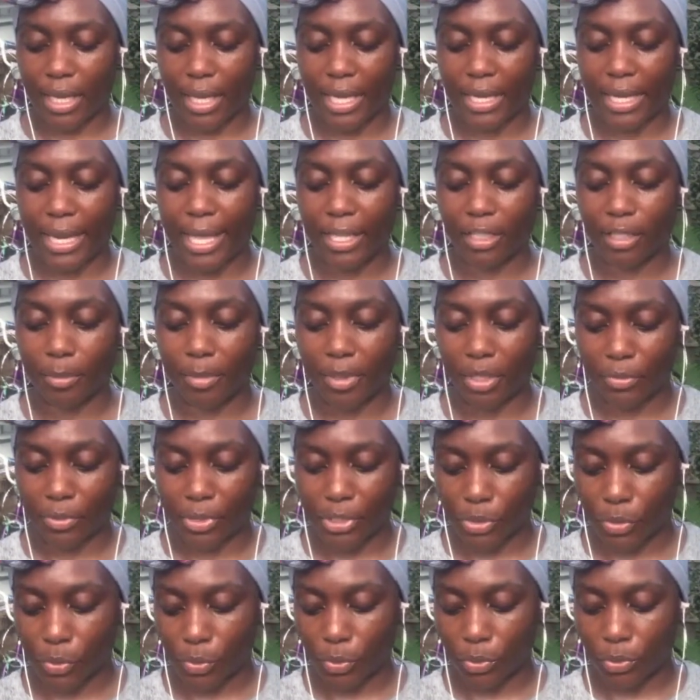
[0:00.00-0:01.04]
elementary
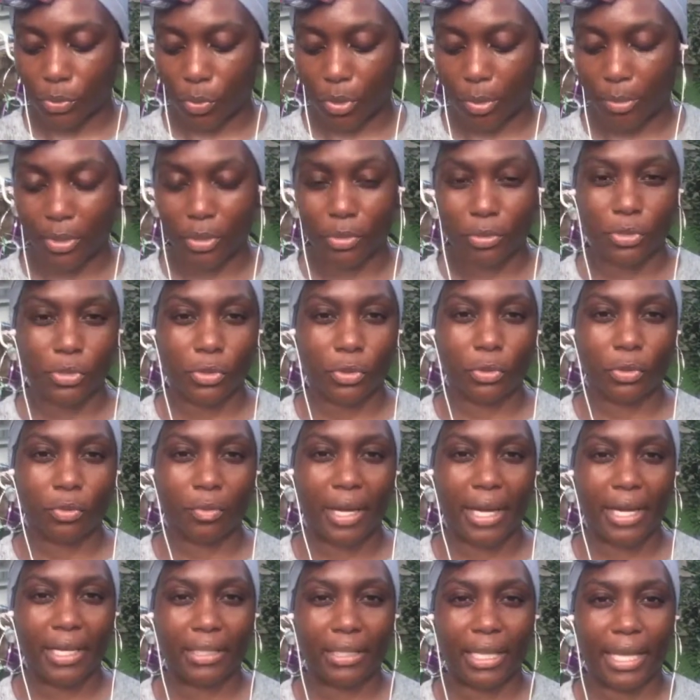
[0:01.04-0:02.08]
school or middle school, right?